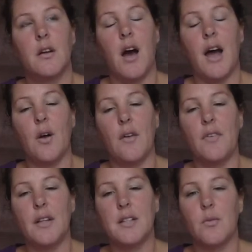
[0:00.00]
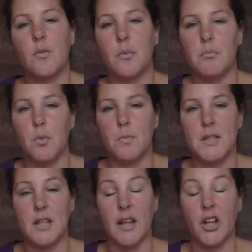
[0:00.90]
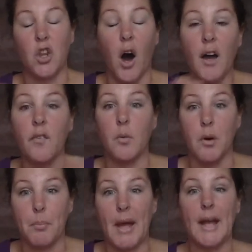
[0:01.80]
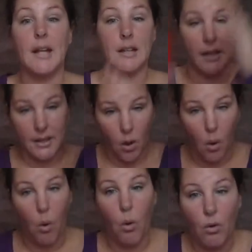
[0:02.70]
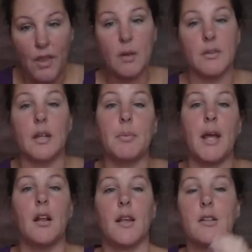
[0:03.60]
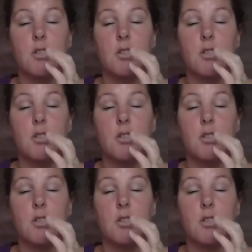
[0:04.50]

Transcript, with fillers: I don't know, I feel like some of them are missing. Like, a lot of them are painted. Like, the whole thing was, like, painted like a